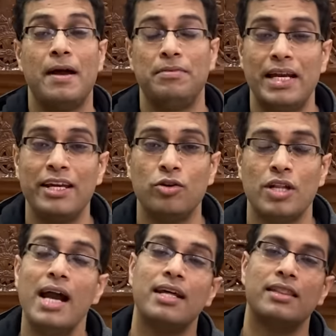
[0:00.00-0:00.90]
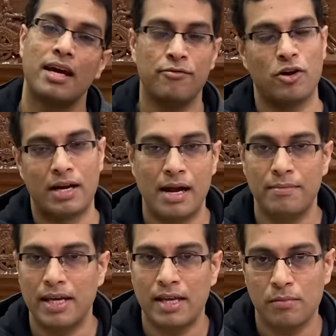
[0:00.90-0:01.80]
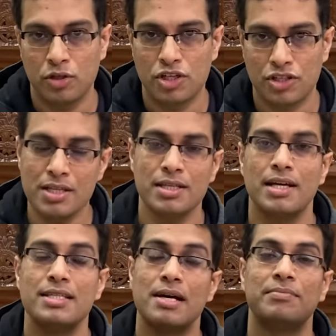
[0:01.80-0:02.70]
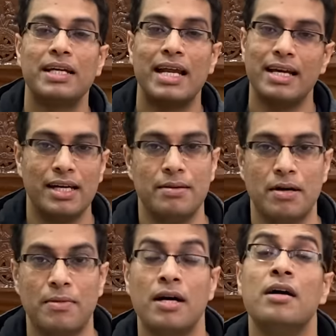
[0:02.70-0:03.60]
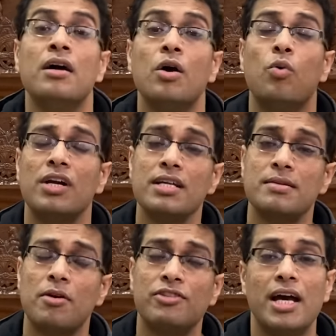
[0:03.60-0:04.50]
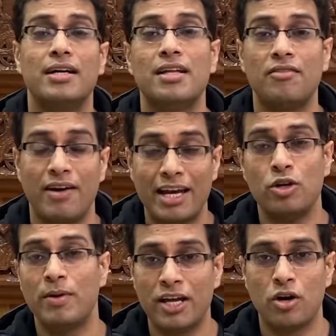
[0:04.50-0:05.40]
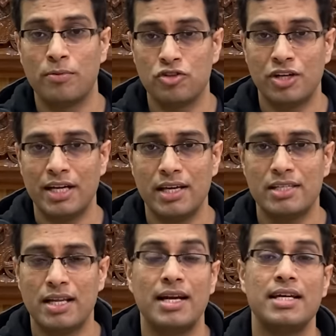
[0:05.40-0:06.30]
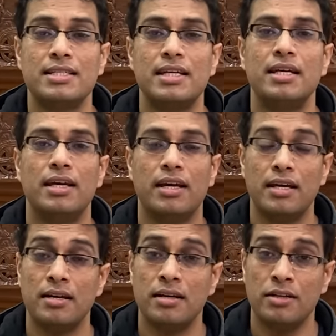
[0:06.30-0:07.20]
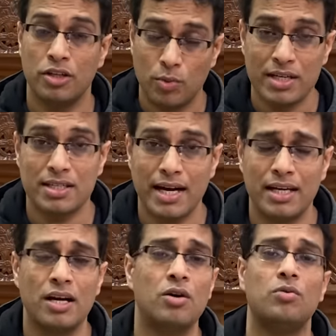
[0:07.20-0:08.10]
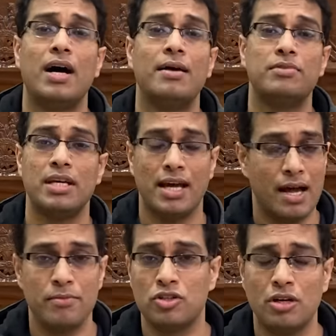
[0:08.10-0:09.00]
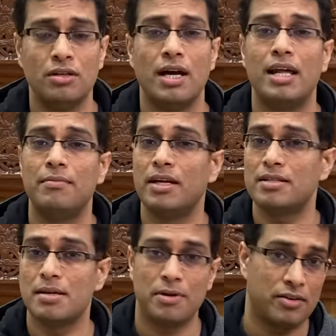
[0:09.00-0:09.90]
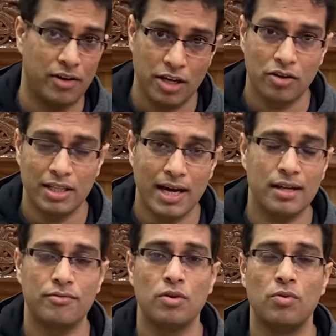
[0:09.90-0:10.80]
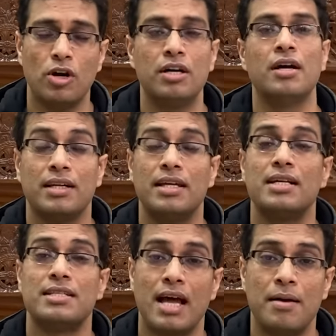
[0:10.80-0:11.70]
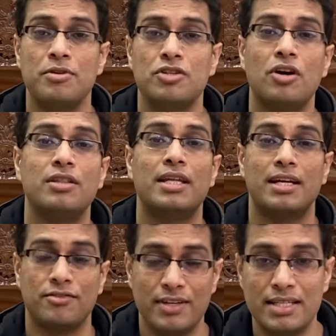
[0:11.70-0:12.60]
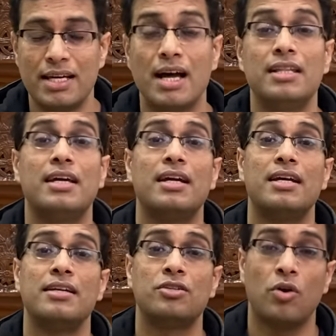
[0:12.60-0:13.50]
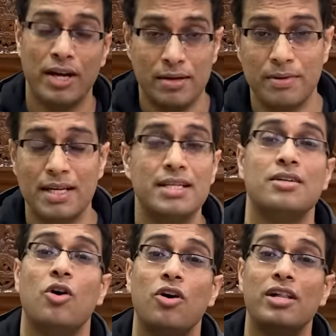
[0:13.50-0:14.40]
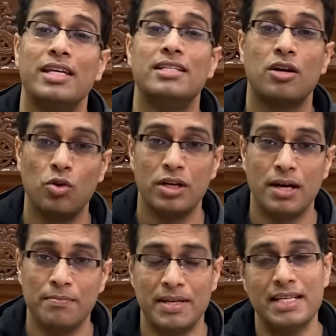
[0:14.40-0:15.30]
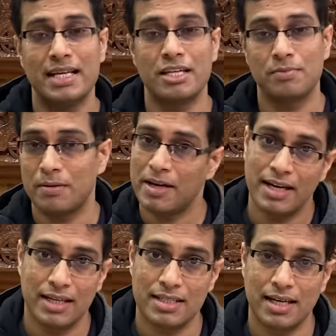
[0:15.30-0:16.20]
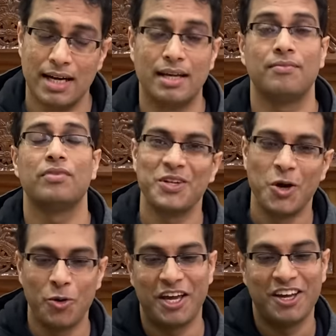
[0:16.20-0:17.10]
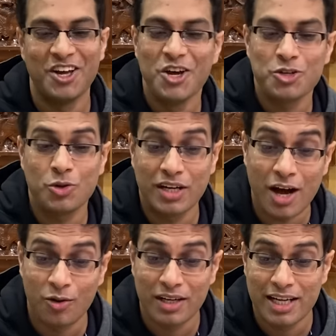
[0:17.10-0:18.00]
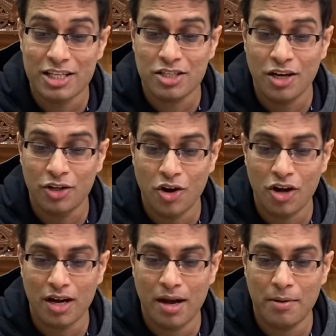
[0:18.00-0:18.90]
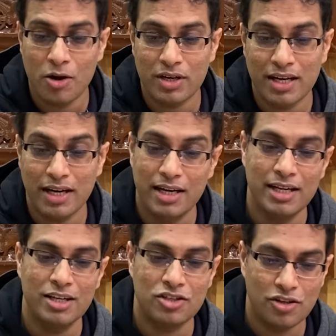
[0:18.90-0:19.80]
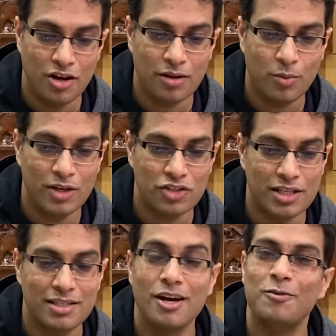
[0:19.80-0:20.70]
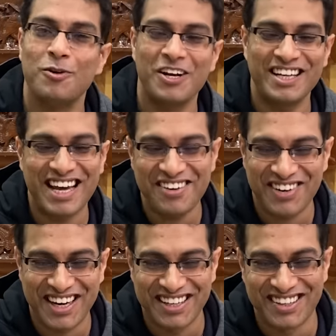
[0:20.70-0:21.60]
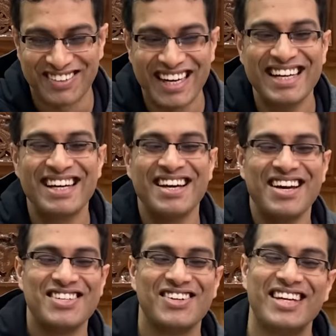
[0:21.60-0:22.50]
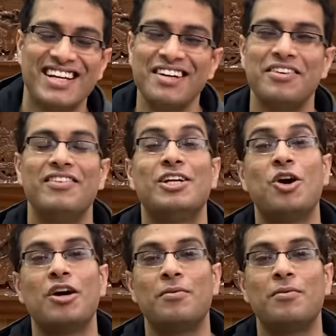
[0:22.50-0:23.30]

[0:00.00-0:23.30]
am telling you that, and therefore I am taking positions in something like Alibaba. What are some of the other value buying opportunities that I see in US right now? I am seeing Amazon. I'll make a separate video on that if you want. There is Amazon, there is Visa, there is Coinbase. All these are good companies as per my understanding. Okay, so now let's talk about an Indian stock, which is a falling knife right now, right? So here we will talk